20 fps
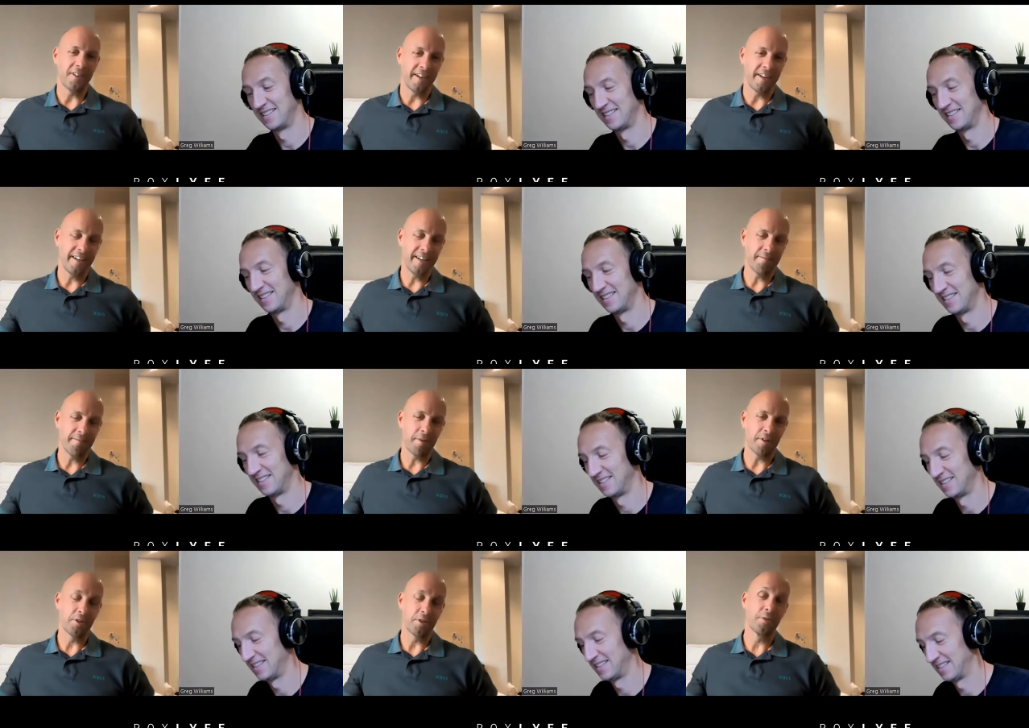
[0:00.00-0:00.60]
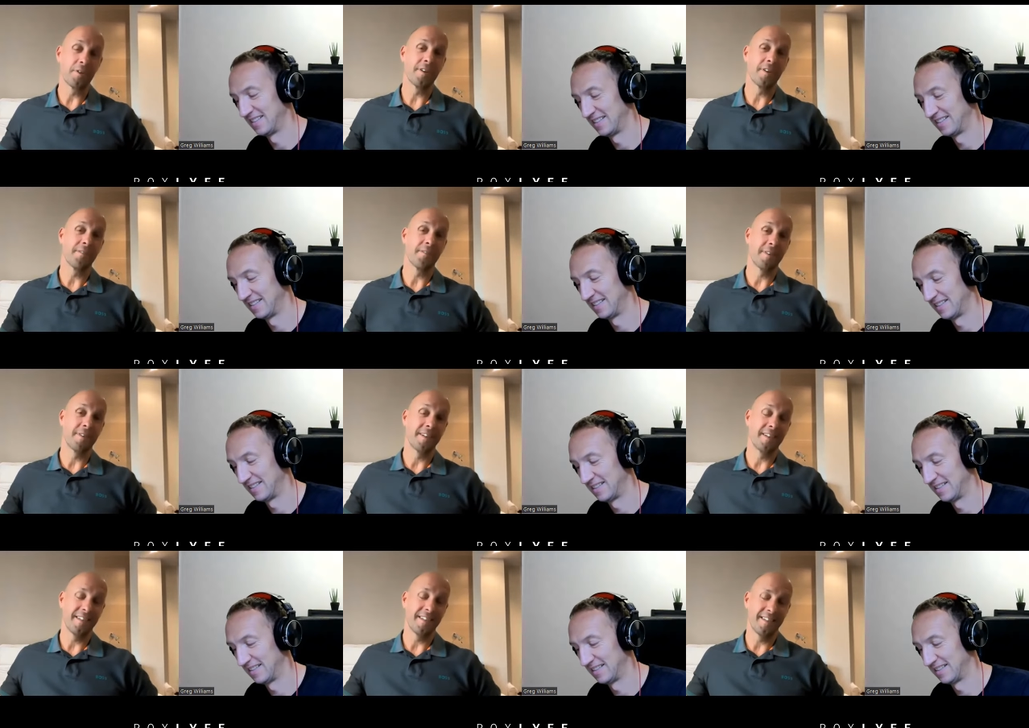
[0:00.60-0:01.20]
Speaker 1: right? And then my daughter,
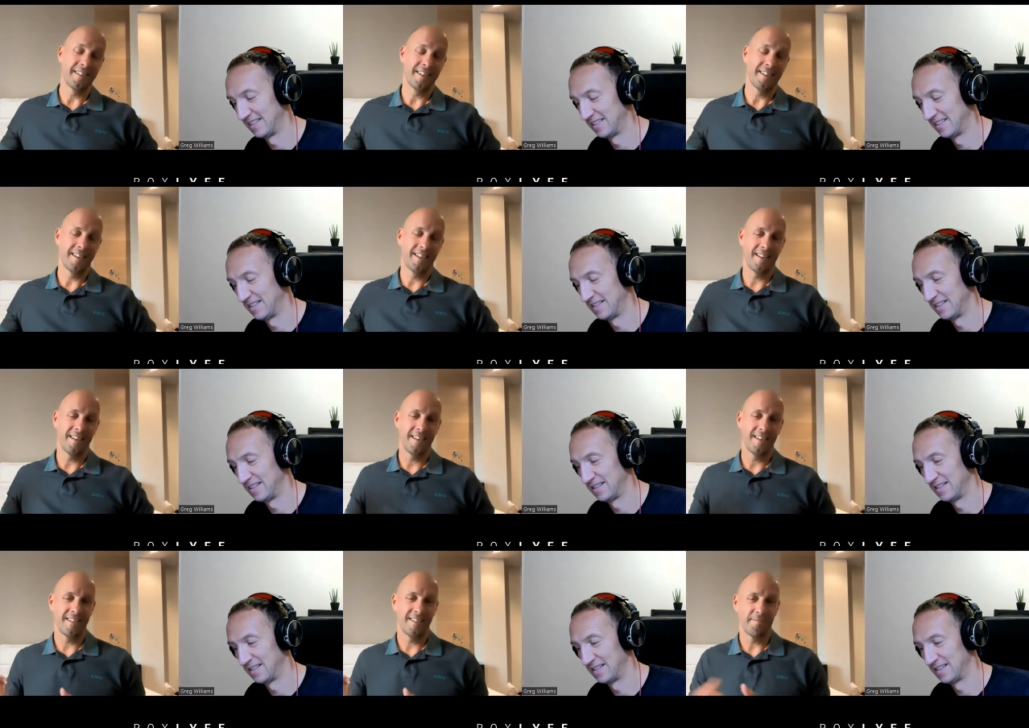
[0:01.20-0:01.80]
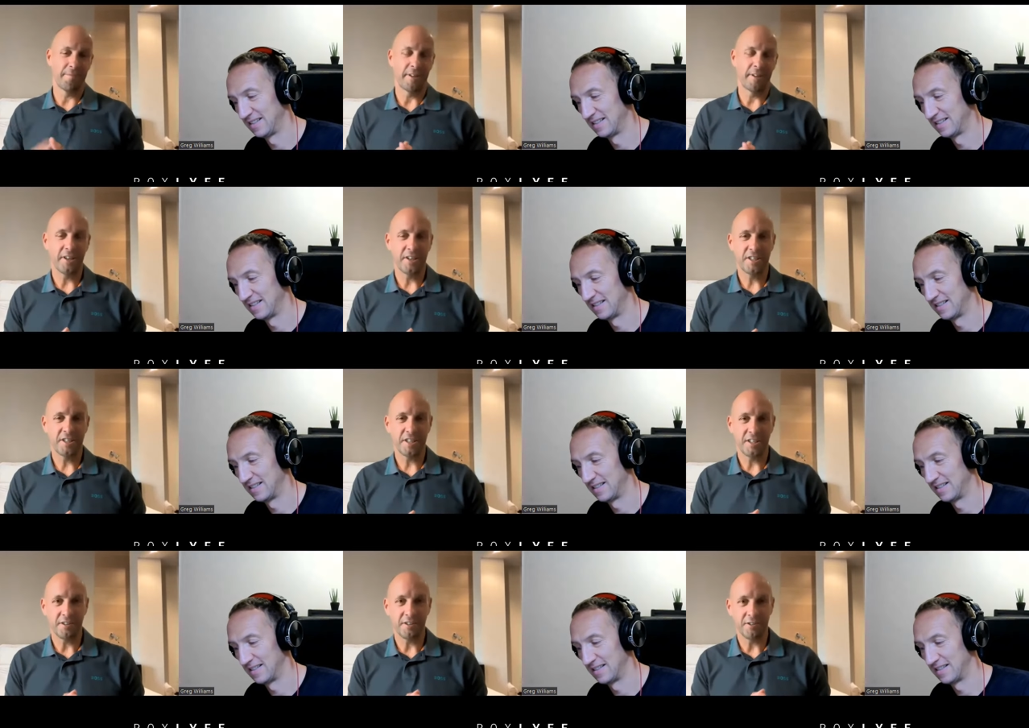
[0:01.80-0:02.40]
my uh, my
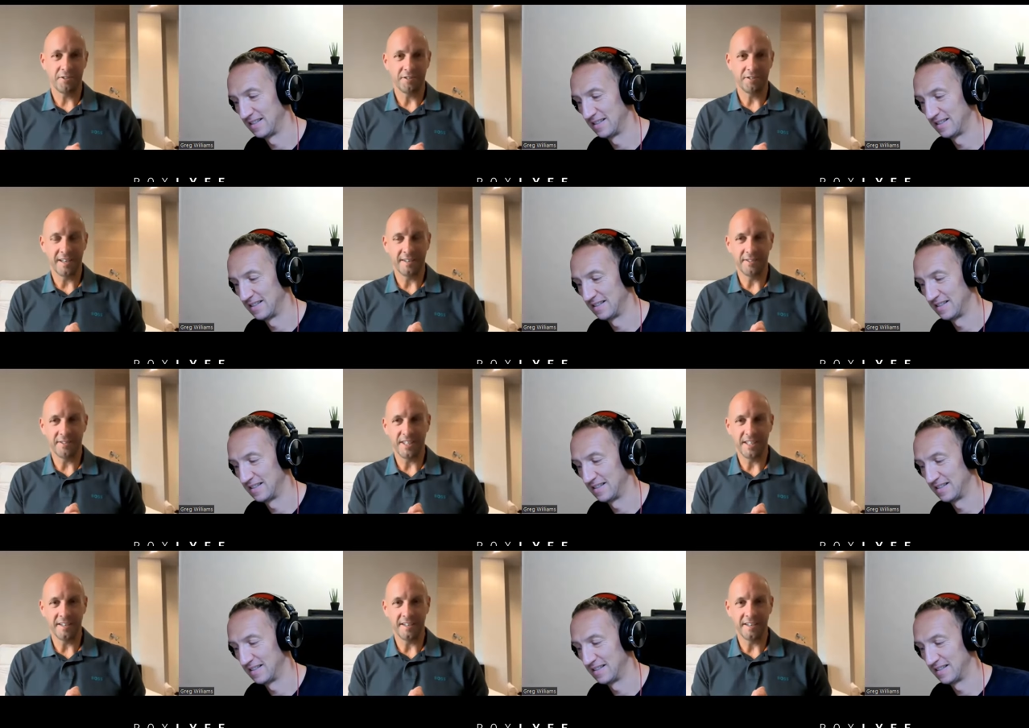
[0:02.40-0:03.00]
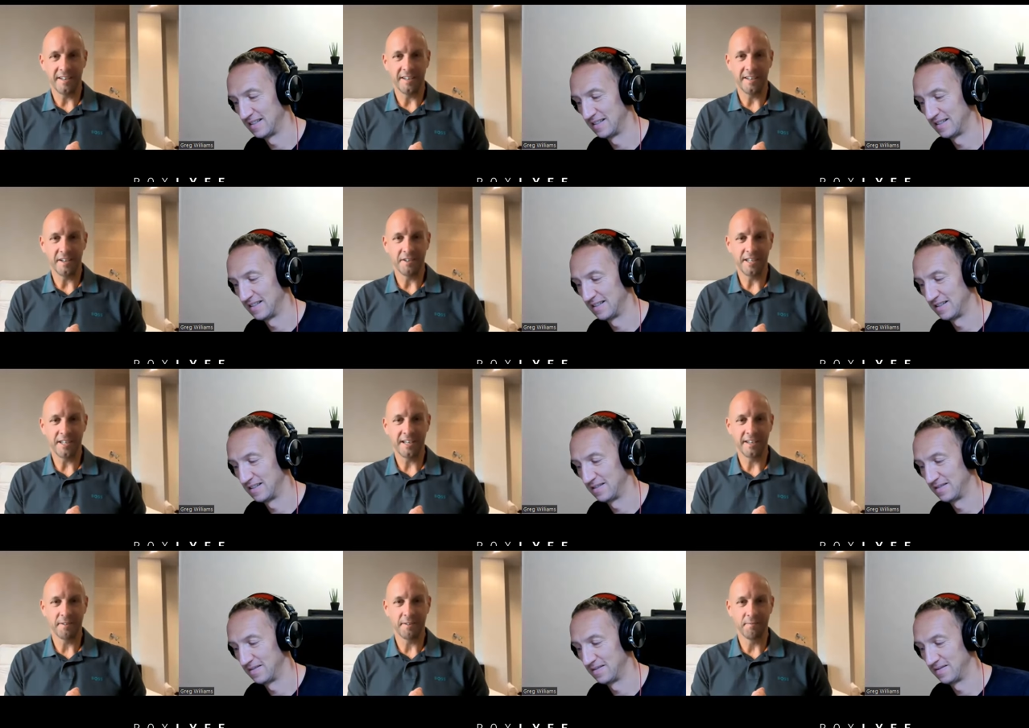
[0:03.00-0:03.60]
thirteen year old lives in, in New
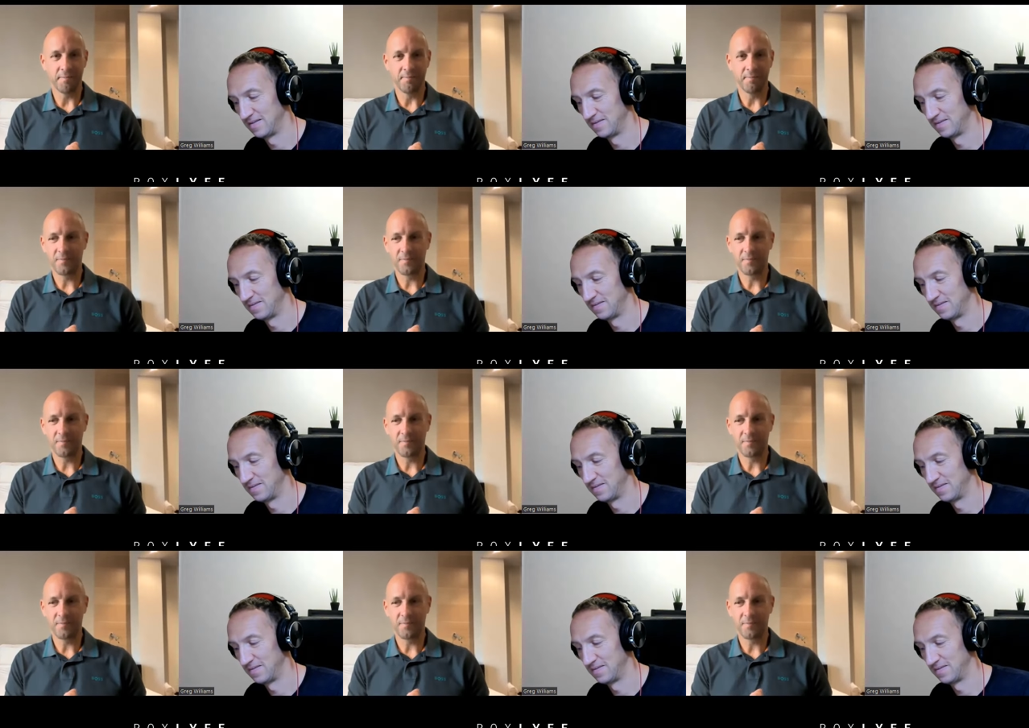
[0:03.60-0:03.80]
Zealand.